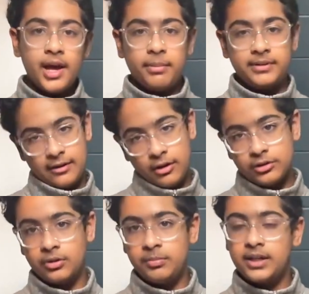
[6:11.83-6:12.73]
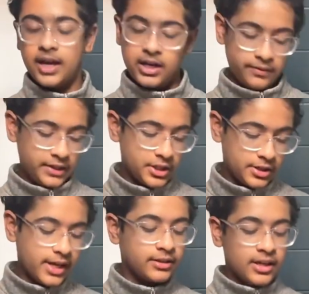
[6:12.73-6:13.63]
but that also be kind of
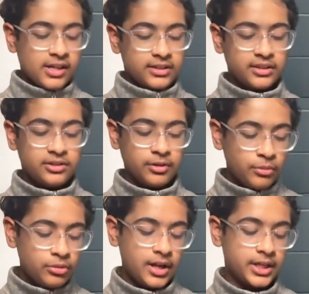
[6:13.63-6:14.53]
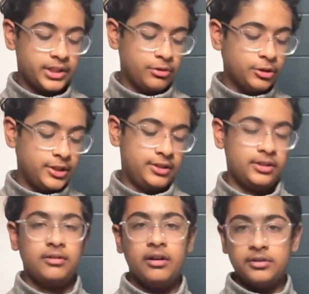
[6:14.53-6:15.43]
incorrect since the moon actually rotates
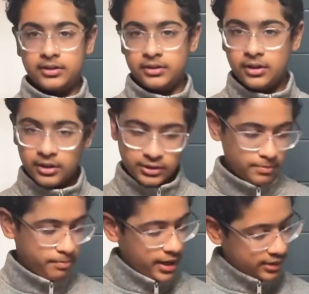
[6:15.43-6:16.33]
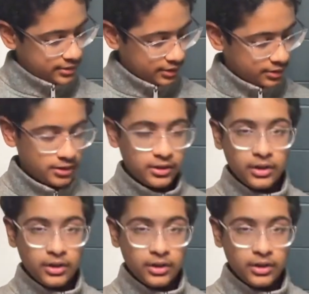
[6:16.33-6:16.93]
around the Earth's barycenter.